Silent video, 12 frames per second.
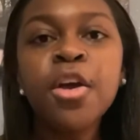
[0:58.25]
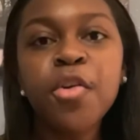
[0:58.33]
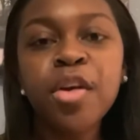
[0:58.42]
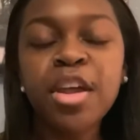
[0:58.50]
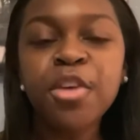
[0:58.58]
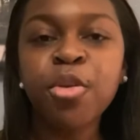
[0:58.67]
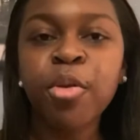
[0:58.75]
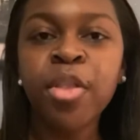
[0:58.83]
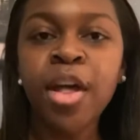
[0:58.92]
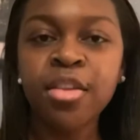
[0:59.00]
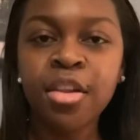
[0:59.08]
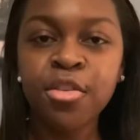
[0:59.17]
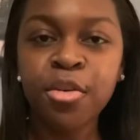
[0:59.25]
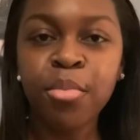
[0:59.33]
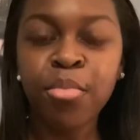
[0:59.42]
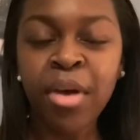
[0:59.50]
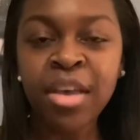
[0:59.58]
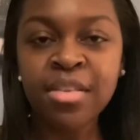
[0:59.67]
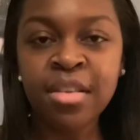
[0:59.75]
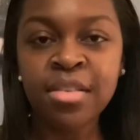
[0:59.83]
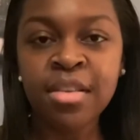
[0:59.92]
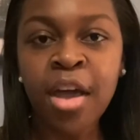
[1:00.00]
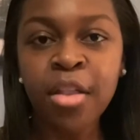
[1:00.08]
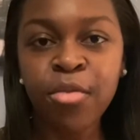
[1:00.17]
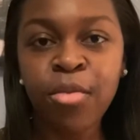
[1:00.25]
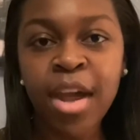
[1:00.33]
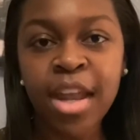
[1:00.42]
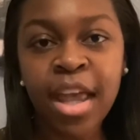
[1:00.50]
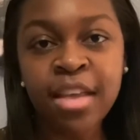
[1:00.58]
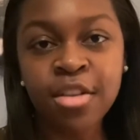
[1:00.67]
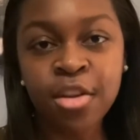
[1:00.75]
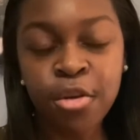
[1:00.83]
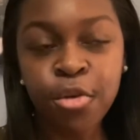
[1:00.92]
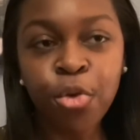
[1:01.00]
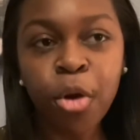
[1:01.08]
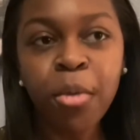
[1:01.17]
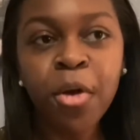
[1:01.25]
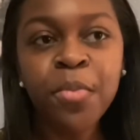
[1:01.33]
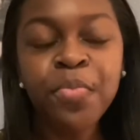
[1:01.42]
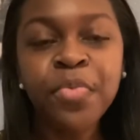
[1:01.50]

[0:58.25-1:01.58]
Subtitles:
critics are reluctant to embrace this style of writing as a new normal.